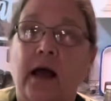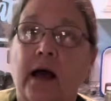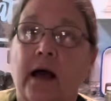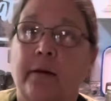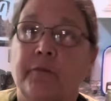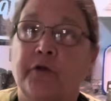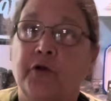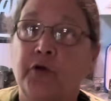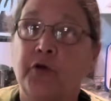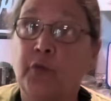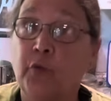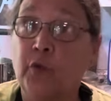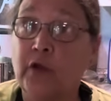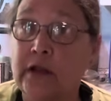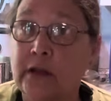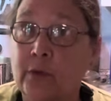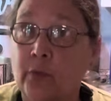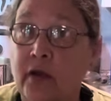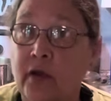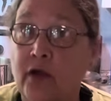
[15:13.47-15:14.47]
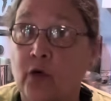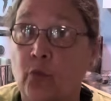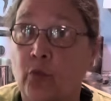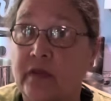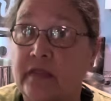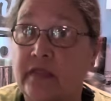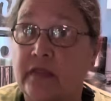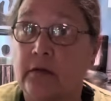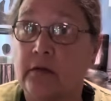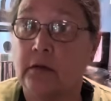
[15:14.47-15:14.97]
I'm doing really well
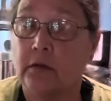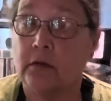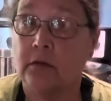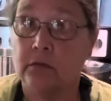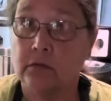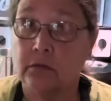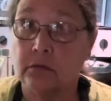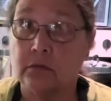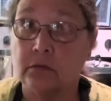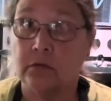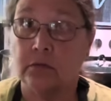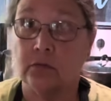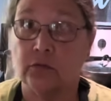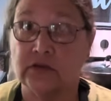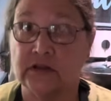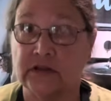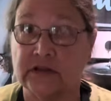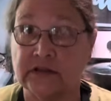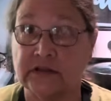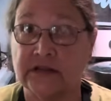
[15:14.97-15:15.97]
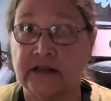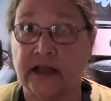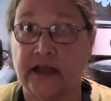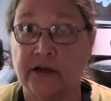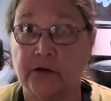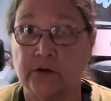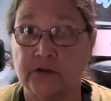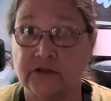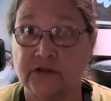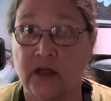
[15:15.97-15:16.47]
with the
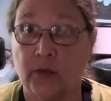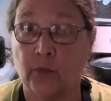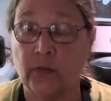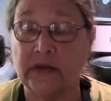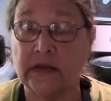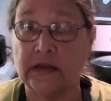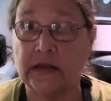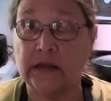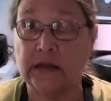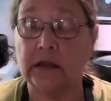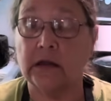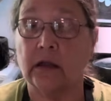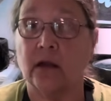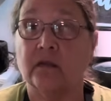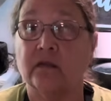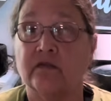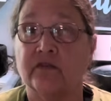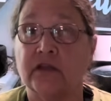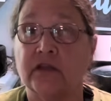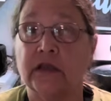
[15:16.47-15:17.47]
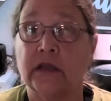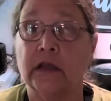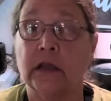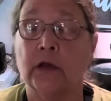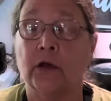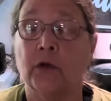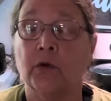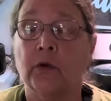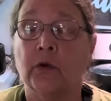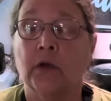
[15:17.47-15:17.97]
containers that we did on the
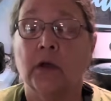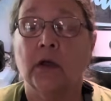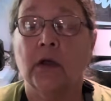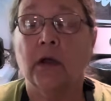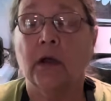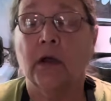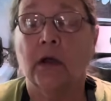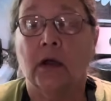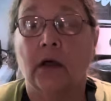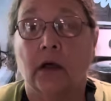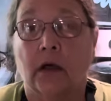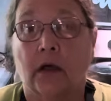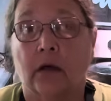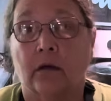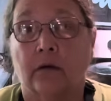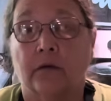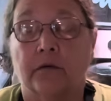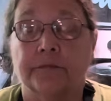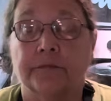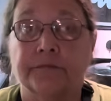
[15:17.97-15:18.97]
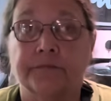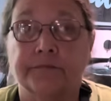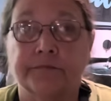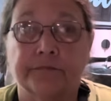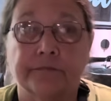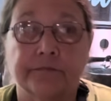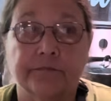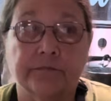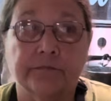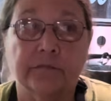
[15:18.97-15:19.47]
video. I'll
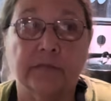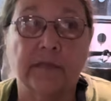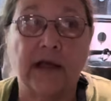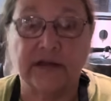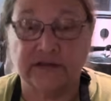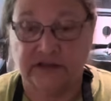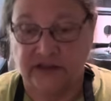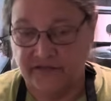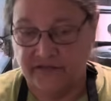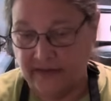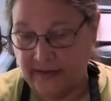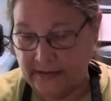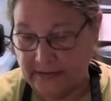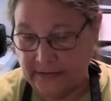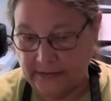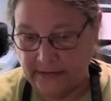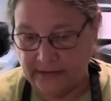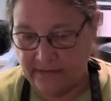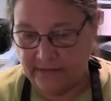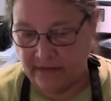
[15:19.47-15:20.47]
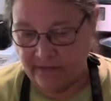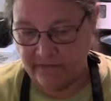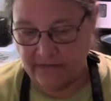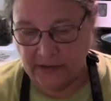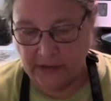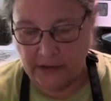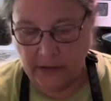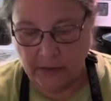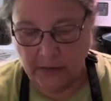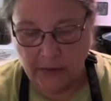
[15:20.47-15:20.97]
see if I can link that
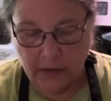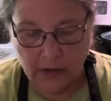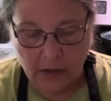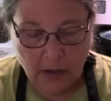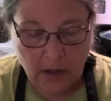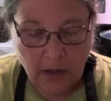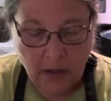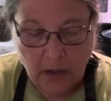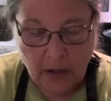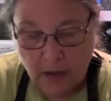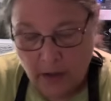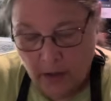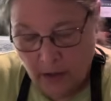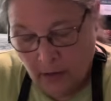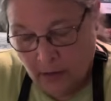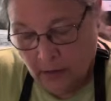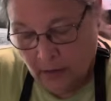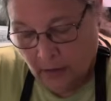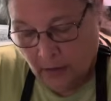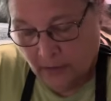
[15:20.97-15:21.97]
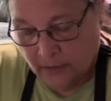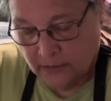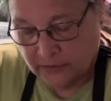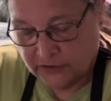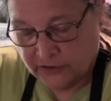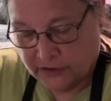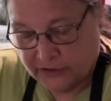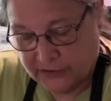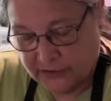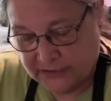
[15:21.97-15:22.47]
video
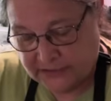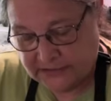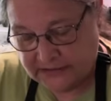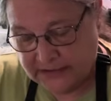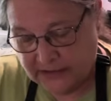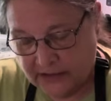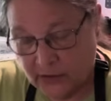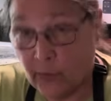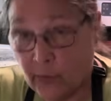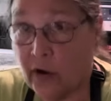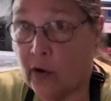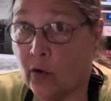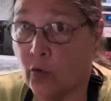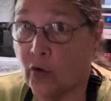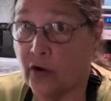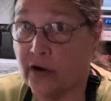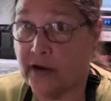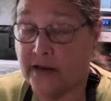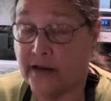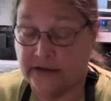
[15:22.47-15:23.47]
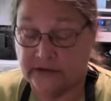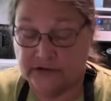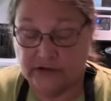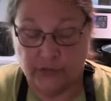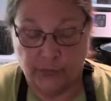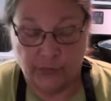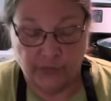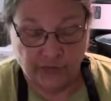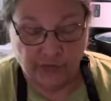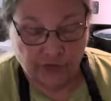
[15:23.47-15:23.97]
so you can see where I organized the
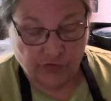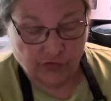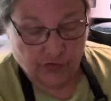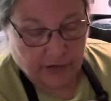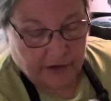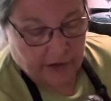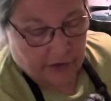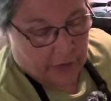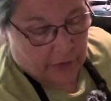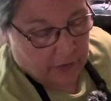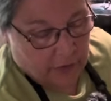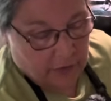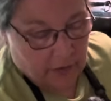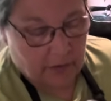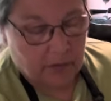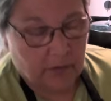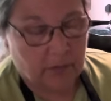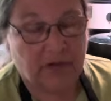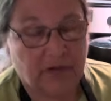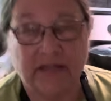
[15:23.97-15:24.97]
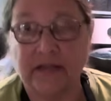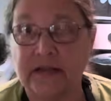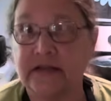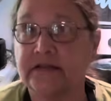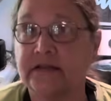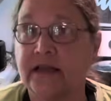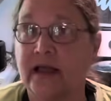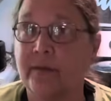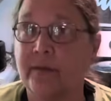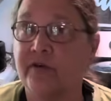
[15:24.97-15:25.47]
refrigerator. But
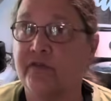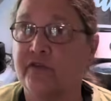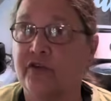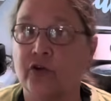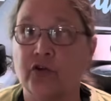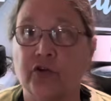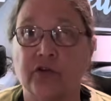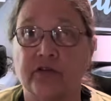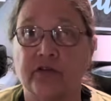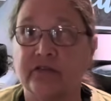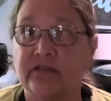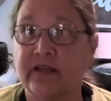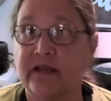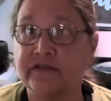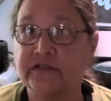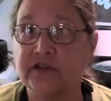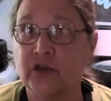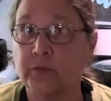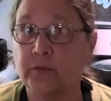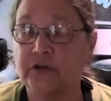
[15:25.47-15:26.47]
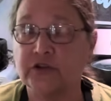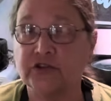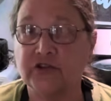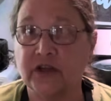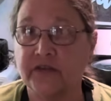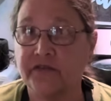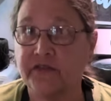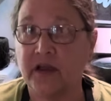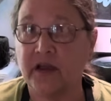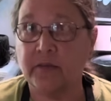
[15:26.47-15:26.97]
this time of year, you just have so much
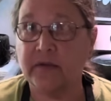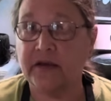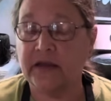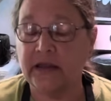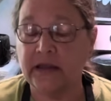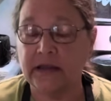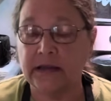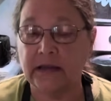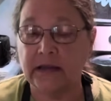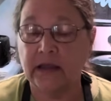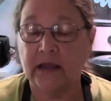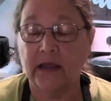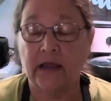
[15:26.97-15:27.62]
stuff coming in.